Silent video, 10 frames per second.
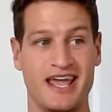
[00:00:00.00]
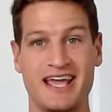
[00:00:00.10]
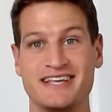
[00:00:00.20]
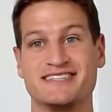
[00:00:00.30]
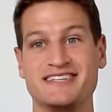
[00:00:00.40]

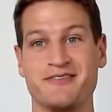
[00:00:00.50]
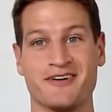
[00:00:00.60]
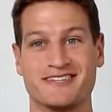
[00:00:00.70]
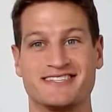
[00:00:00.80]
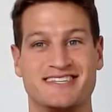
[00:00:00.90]
AC where
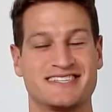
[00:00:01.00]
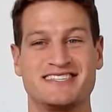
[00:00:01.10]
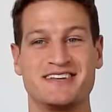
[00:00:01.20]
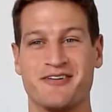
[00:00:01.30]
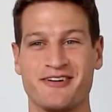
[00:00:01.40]
it's 60
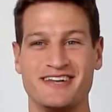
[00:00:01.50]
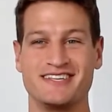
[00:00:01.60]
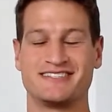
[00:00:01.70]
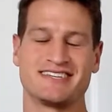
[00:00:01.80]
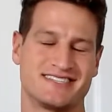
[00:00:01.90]

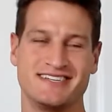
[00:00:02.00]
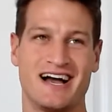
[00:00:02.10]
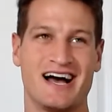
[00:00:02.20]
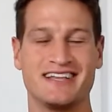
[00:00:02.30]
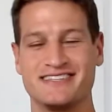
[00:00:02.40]
degrees,
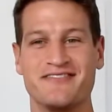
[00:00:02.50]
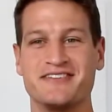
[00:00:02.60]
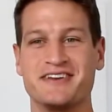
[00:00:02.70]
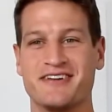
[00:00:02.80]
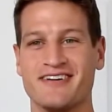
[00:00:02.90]
69,
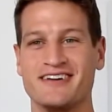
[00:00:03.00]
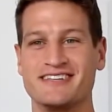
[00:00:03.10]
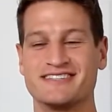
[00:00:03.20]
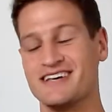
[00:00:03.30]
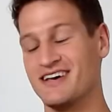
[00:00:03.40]
70
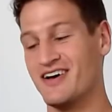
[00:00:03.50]
degrees